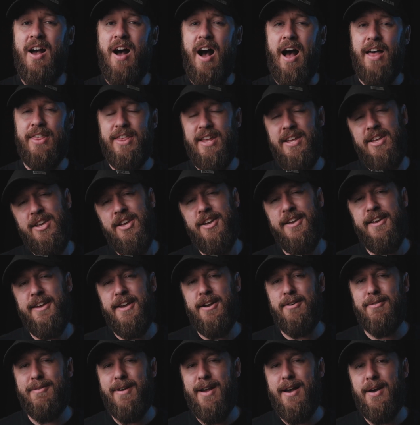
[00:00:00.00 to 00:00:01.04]
I think you can
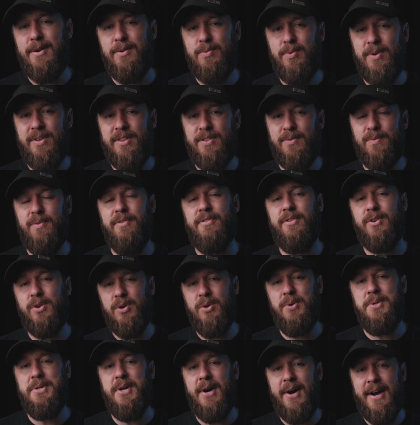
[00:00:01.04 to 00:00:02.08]
get around with
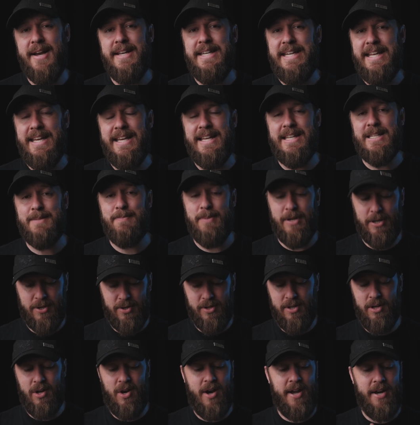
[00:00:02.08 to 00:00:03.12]
good ideas, but a
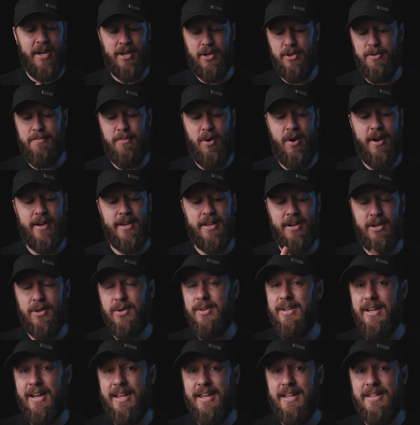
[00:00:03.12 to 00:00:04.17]
good light, a good mic, and a
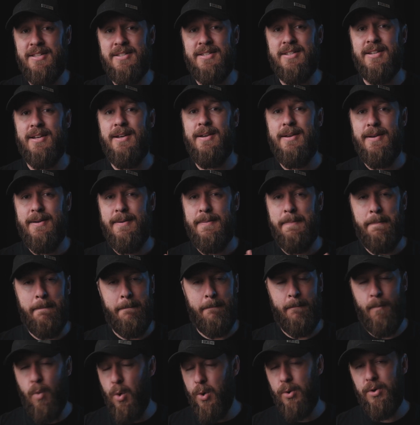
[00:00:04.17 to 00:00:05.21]
good lens,
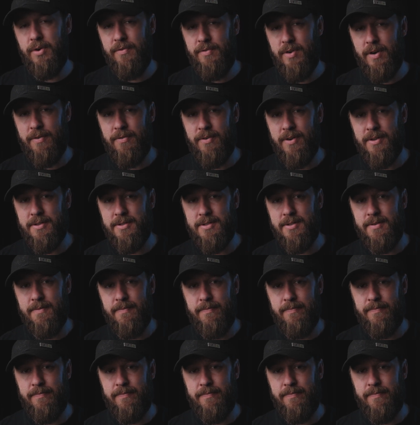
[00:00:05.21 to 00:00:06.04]
world of difference.